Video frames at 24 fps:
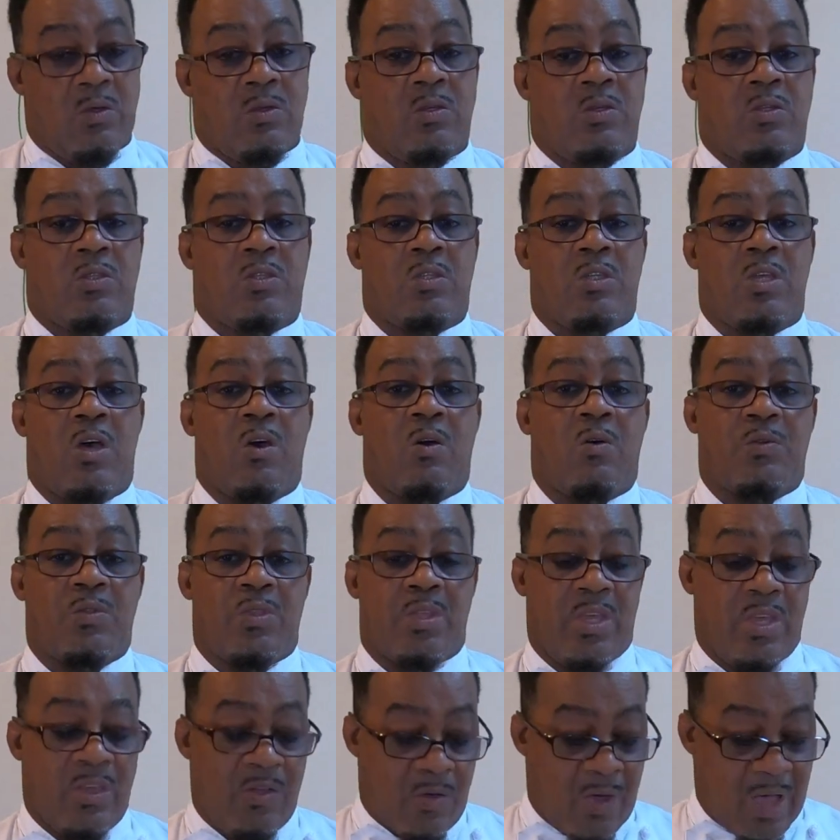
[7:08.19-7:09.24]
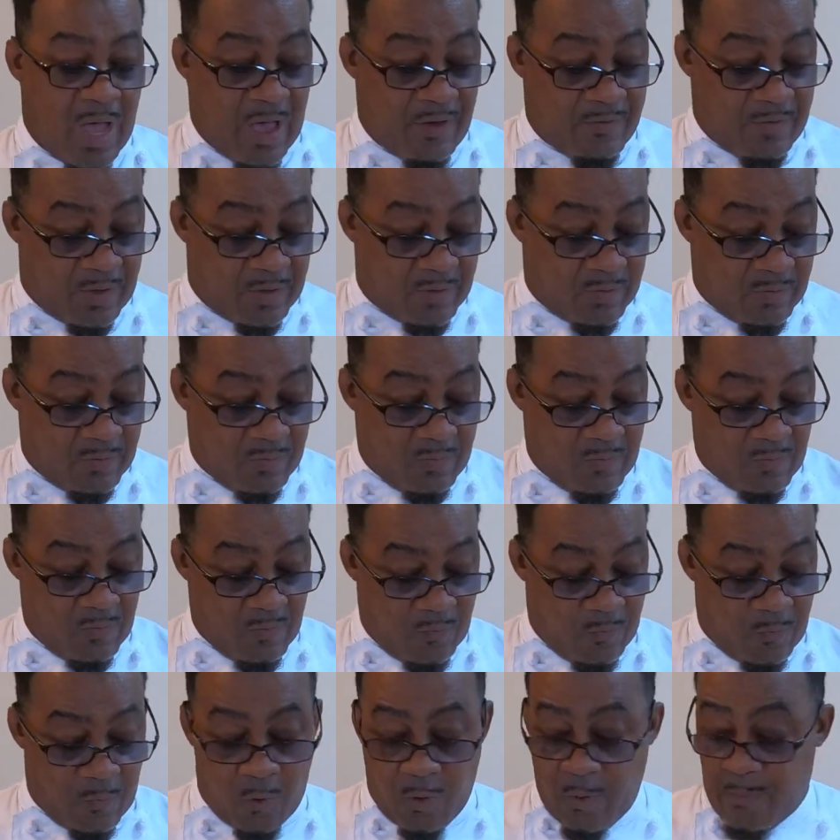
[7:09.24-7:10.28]
So there you have it,
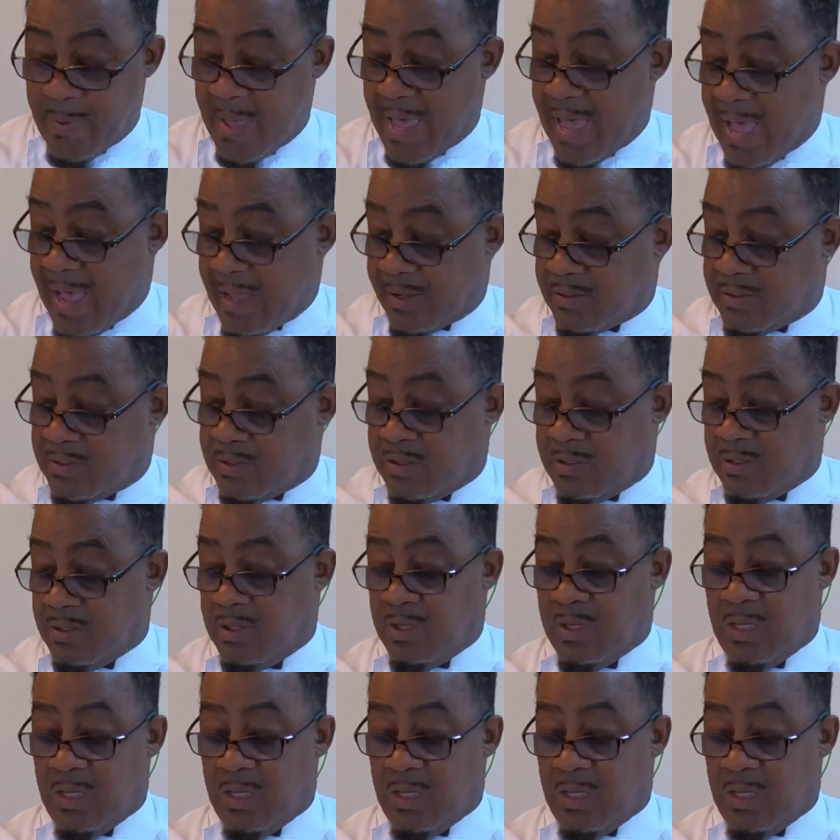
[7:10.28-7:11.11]
4 packs.